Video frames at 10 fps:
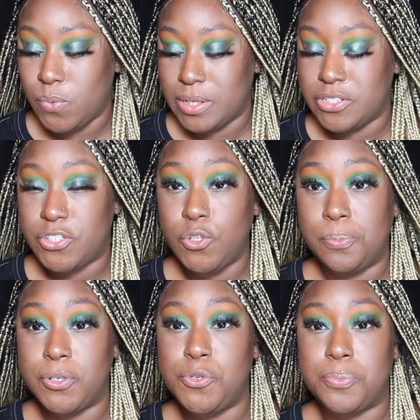one is
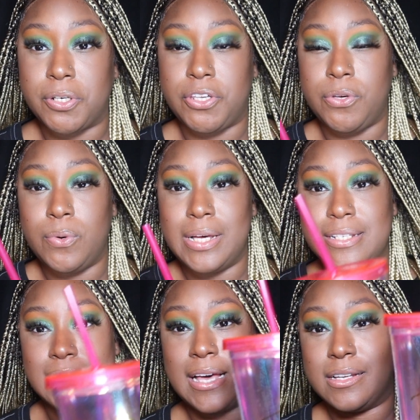super duper cute.
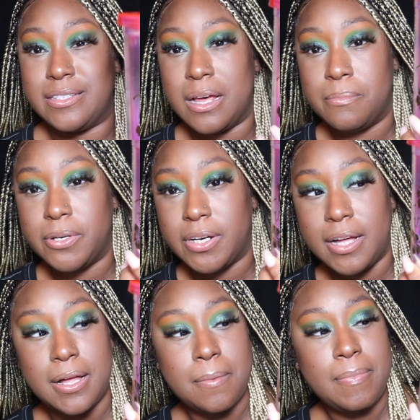It's like a tumbler
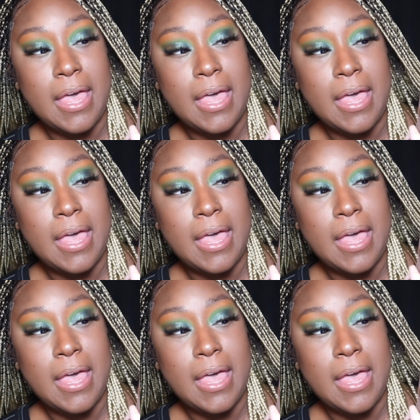cup,